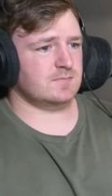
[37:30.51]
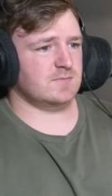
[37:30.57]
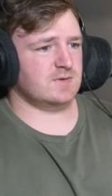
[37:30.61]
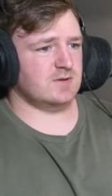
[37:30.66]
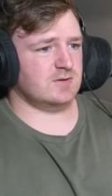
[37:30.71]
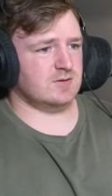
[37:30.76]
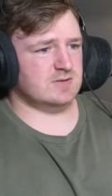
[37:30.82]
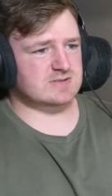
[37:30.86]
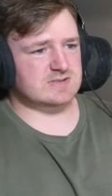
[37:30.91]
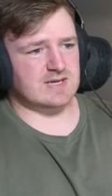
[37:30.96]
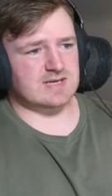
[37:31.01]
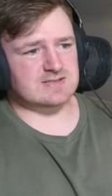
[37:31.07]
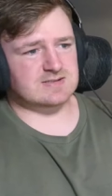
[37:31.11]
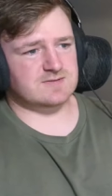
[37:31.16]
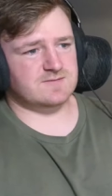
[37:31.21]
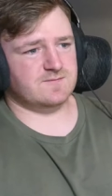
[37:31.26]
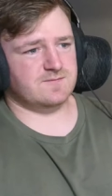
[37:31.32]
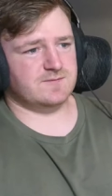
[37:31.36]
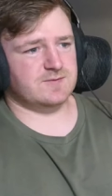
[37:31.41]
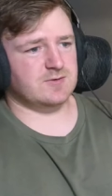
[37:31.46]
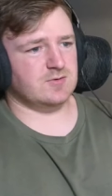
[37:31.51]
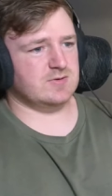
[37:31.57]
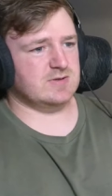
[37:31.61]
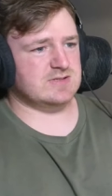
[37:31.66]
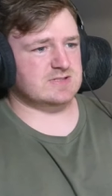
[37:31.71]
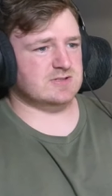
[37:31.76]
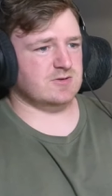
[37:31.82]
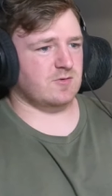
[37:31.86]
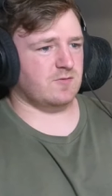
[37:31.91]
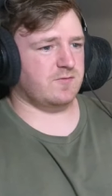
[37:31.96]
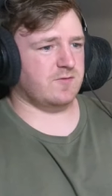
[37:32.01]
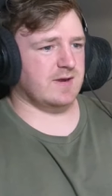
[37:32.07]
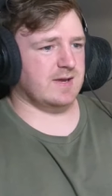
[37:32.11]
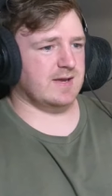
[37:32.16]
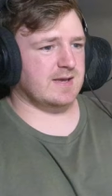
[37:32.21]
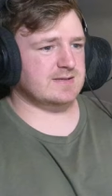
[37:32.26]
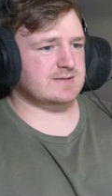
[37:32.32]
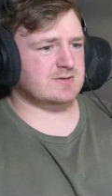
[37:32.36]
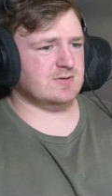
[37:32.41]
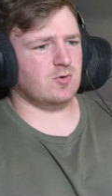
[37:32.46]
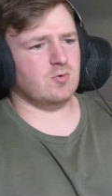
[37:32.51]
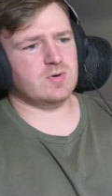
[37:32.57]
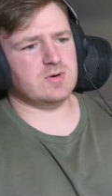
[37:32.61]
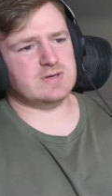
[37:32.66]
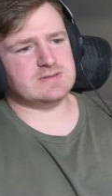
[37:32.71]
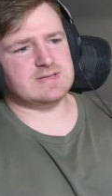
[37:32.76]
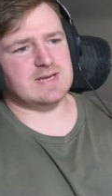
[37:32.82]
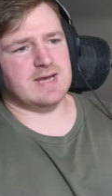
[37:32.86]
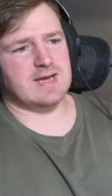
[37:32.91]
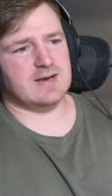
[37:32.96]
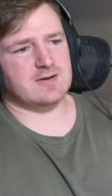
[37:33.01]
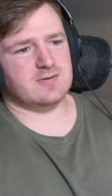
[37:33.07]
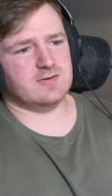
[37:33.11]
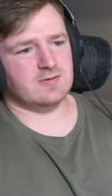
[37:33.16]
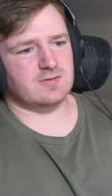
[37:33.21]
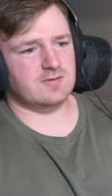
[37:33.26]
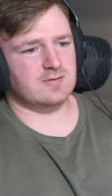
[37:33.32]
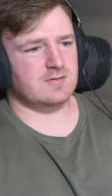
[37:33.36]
This guy's, dude, he's so fast. Oh, what a tackle.